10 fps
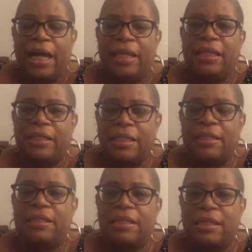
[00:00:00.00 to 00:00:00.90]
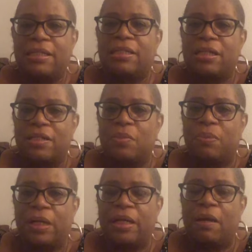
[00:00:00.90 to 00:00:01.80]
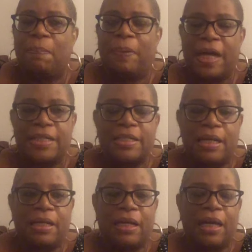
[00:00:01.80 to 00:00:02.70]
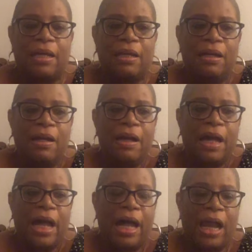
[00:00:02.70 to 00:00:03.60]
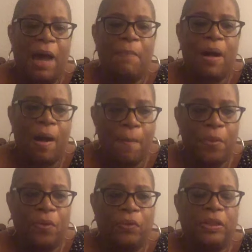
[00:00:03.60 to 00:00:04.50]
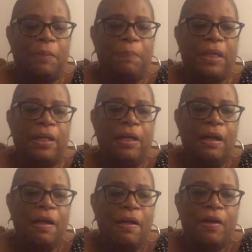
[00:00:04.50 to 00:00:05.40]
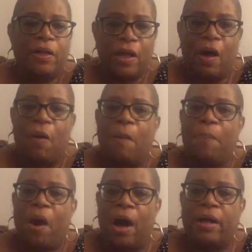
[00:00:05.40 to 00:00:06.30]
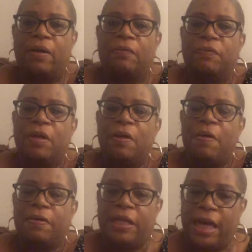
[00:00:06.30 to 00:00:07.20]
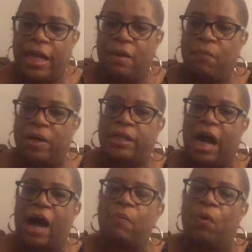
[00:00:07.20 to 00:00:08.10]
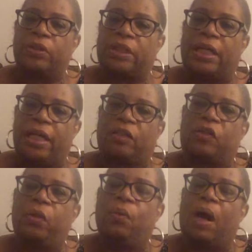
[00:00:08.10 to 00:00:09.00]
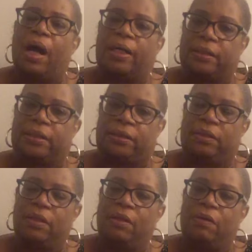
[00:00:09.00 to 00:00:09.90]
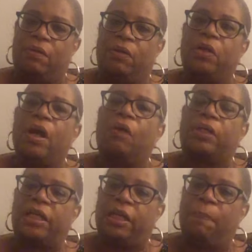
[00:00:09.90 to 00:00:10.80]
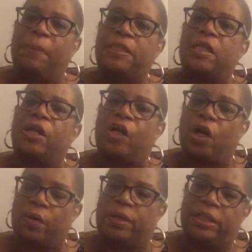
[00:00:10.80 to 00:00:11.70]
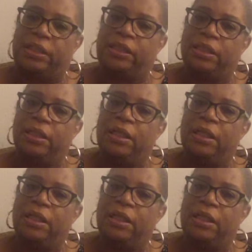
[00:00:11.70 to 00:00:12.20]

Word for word: And this is, this is just really a blessing. And, and I'm humbled to be, you know, a part of getting what God wants to get to us, you know, to keep us encouraged,